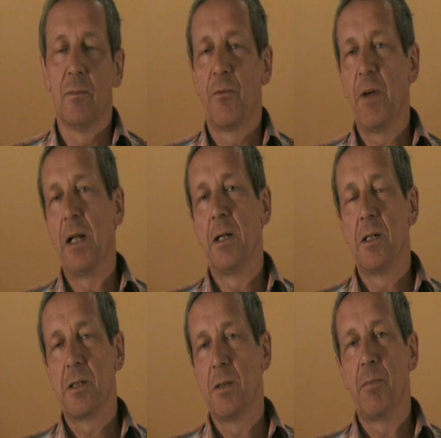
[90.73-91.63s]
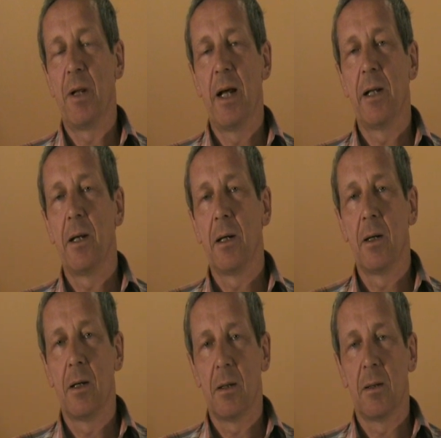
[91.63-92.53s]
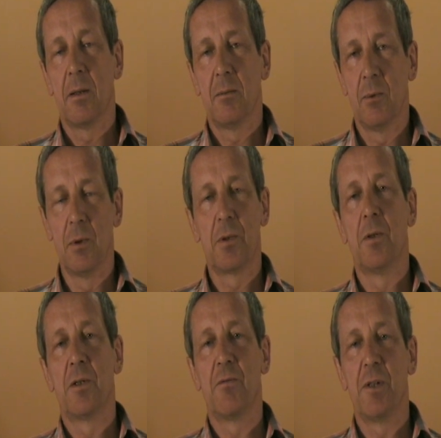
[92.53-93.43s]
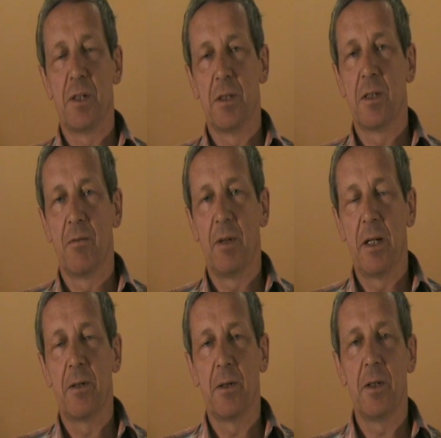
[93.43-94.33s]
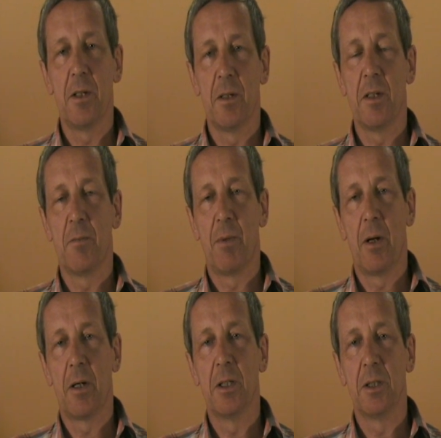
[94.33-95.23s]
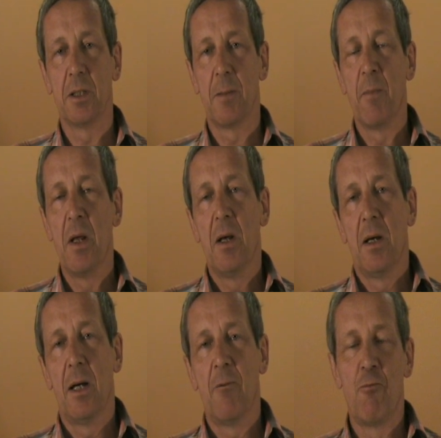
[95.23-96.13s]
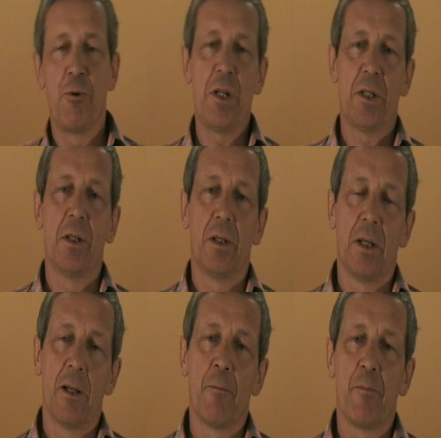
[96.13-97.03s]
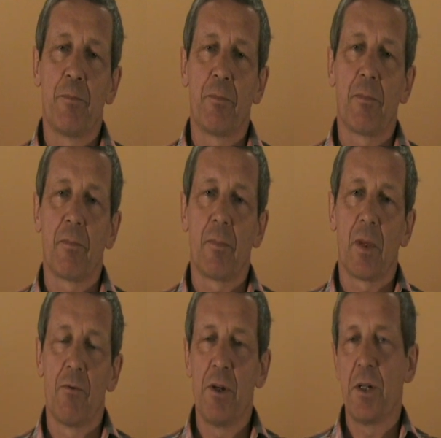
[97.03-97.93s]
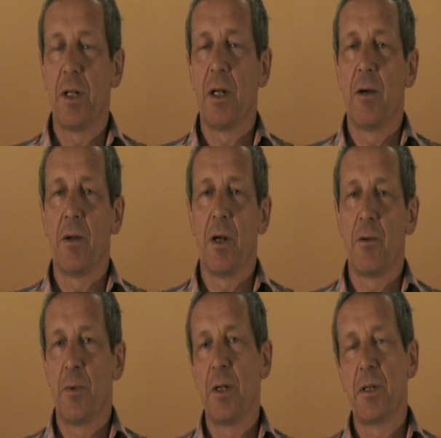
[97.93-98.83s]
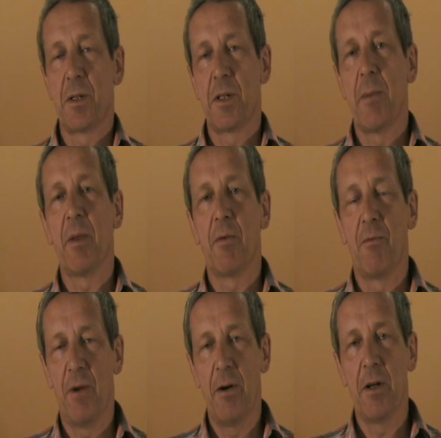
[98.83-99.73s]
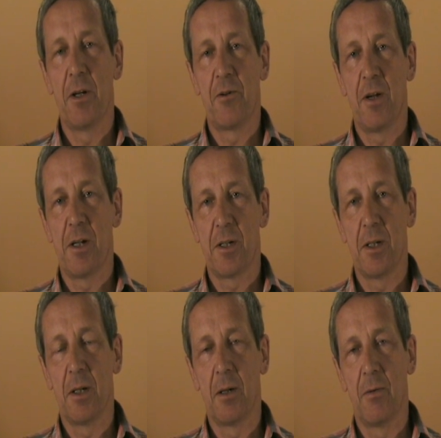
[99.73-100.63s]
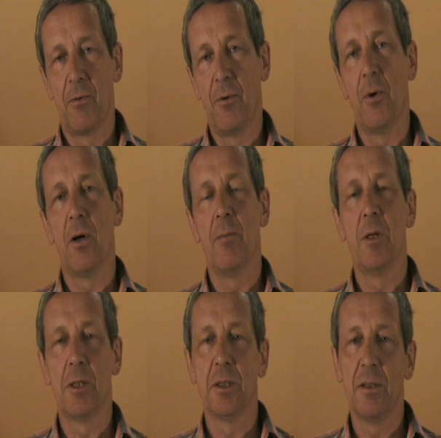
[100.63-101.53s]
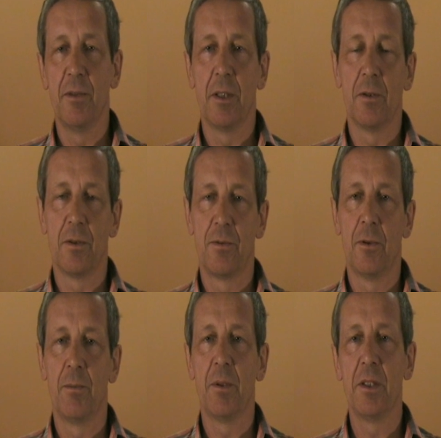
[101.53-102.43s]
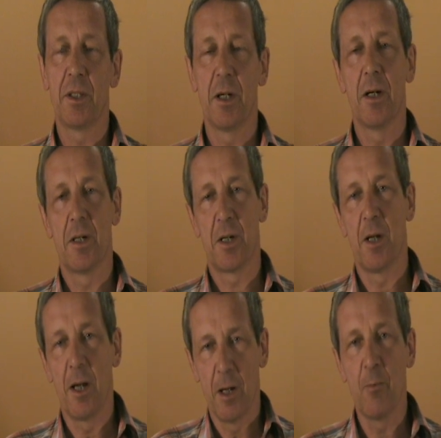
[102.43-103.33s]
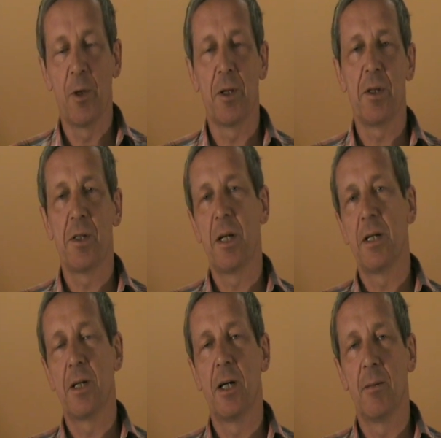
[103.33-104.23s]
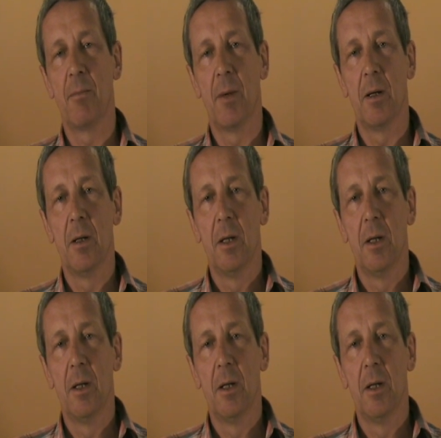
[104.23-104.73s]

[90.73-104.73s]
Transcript: failures in planning, all sorts of reasons have led to these blockages. And recently I was witness to something very interesting. 4 emergency vehicles, 4 police cars in one of these daytime